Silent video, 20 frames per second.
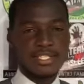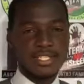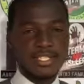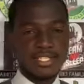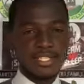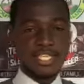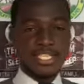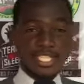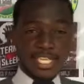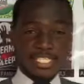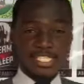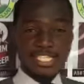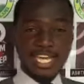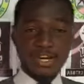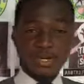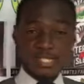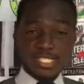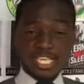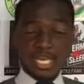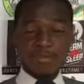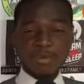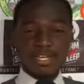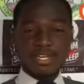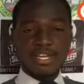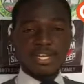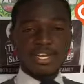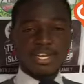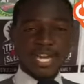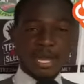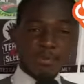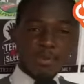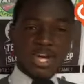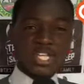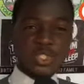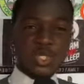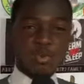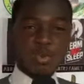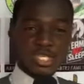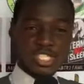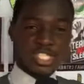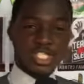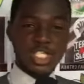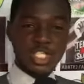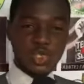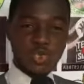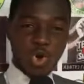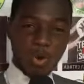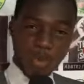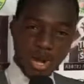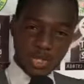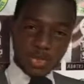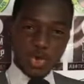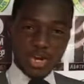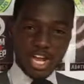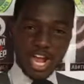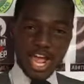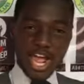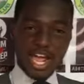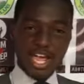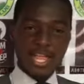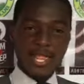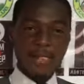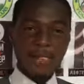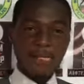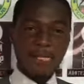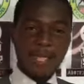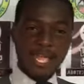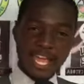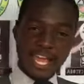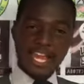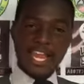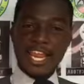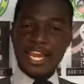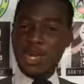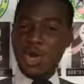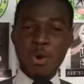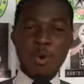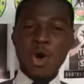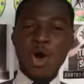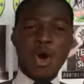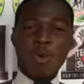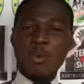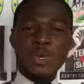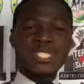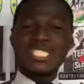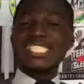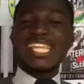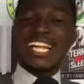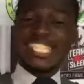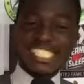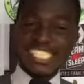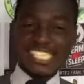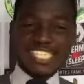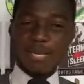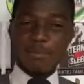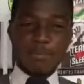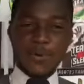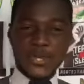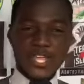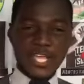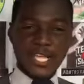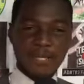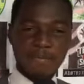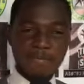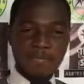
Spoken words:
ye nye ska no sebe na boys o mosisi so o matoka no o start ye mpo ye.